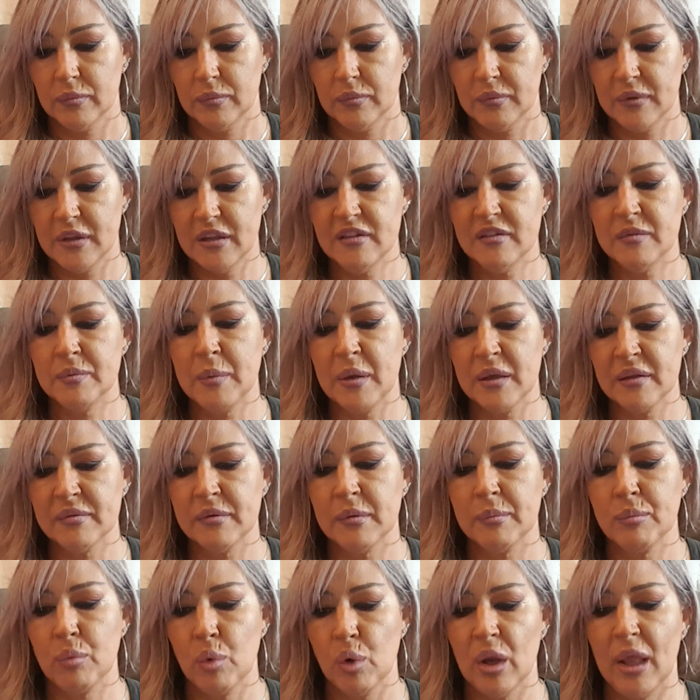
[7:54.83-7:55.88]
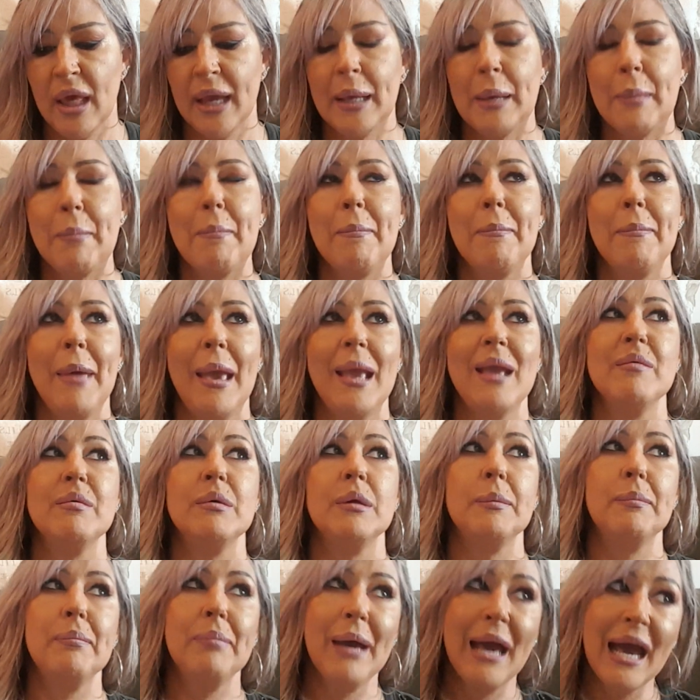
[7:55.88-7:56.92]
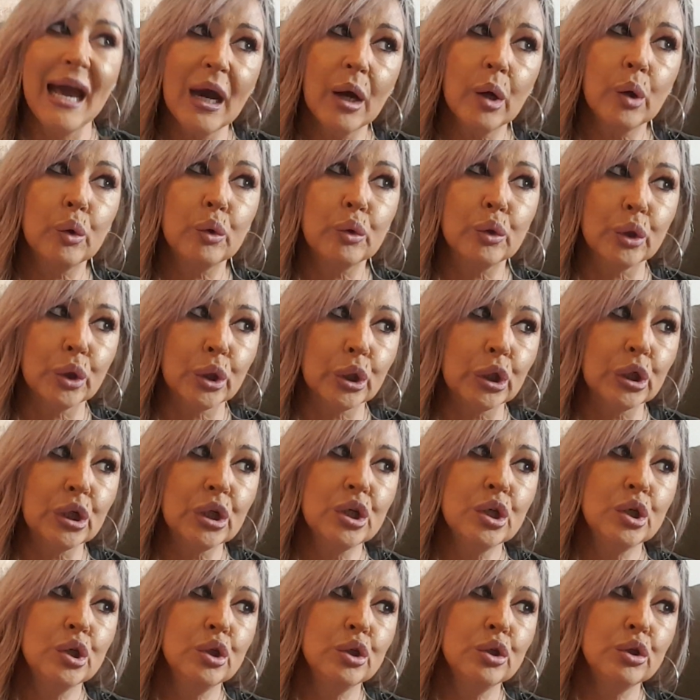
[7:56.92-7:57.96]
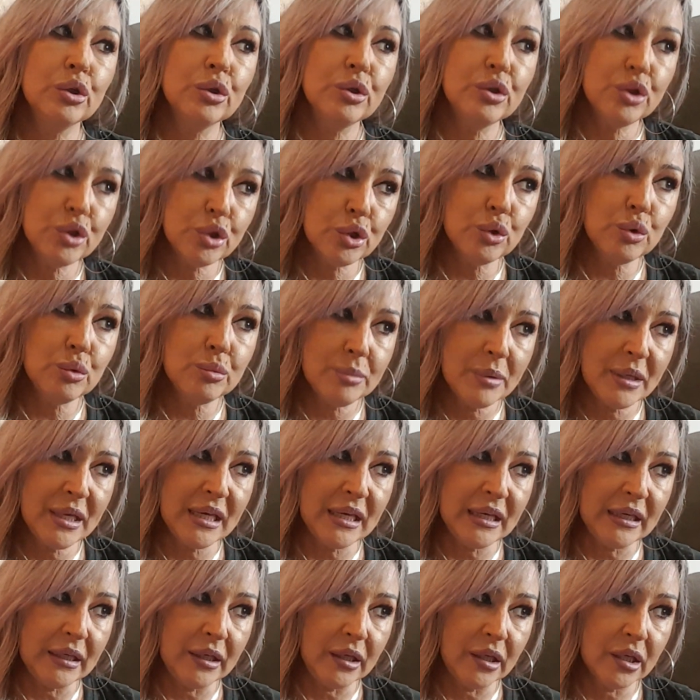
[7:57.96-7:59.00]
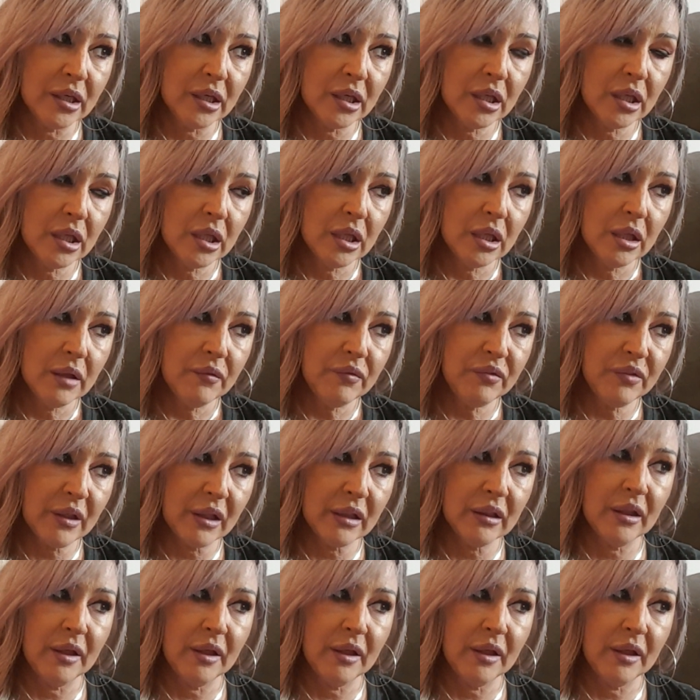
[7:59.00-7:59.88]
This smells more like baby powder to me than